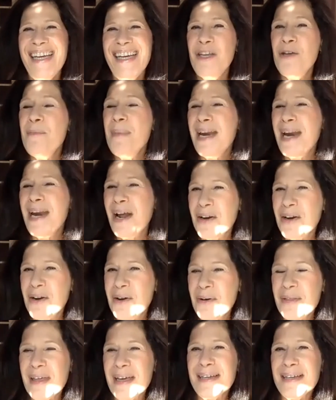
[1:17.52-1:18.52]
you may not
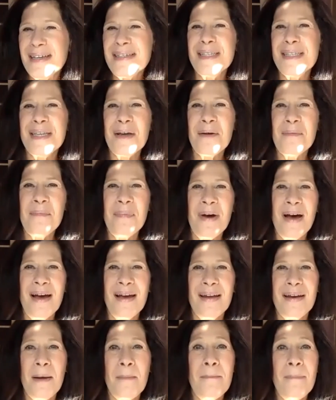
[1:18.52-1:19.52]
know this,
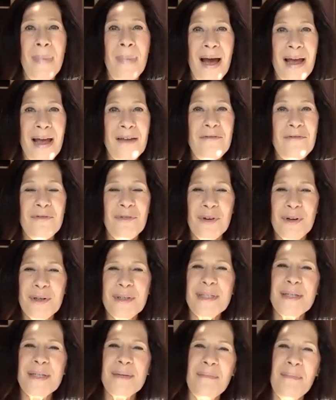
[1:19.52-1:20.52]
but my
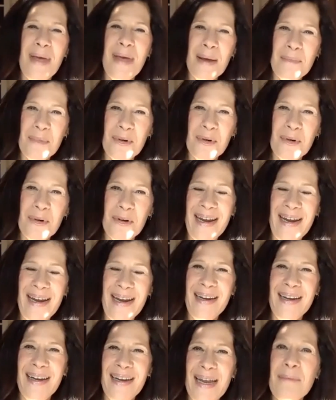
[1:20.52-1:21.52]
first
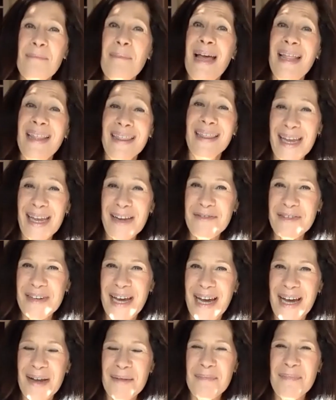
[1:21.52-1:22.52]
memory in my
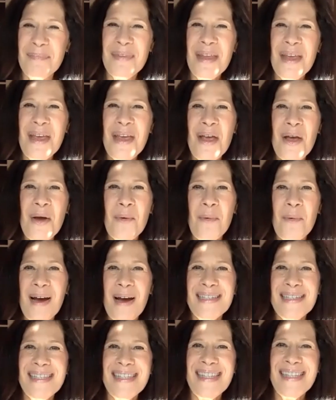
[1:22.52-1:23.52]
lifetime
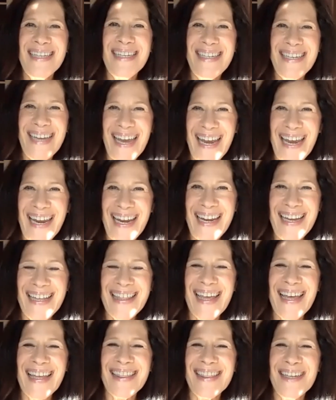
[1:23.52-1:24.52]
was the day
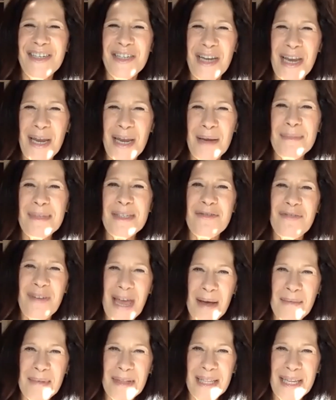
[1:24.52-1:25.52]
that the James
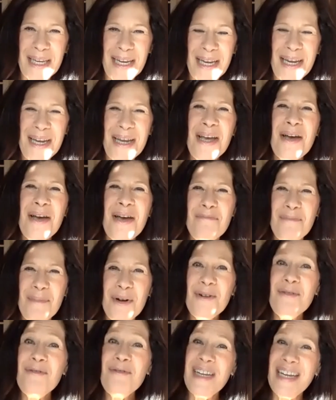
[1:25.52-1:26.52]
family
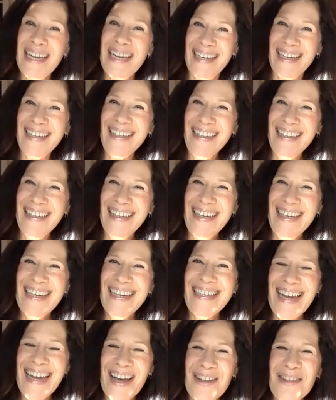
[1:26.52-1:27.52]
moved in
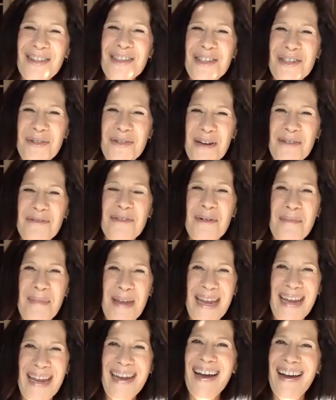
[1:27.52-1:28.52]
down the street from
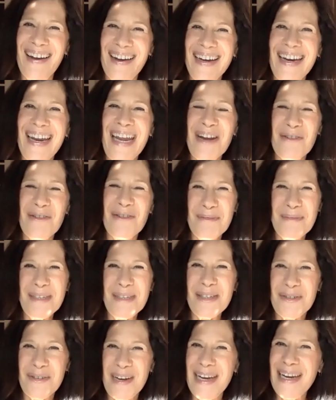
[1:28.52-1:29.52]
me on Ingram
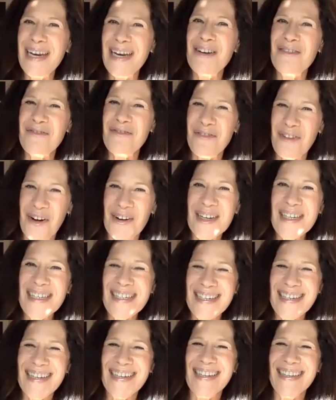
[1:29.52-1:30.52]
Street in
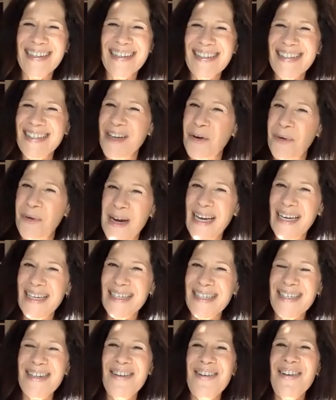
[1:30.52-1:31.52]
Forest Hills,
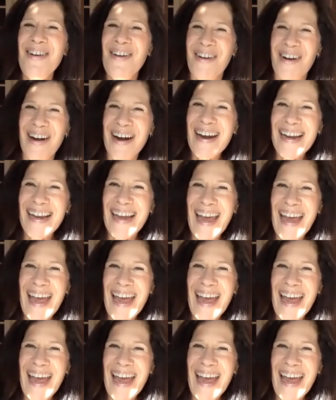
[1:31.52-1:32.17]
Queens, New York.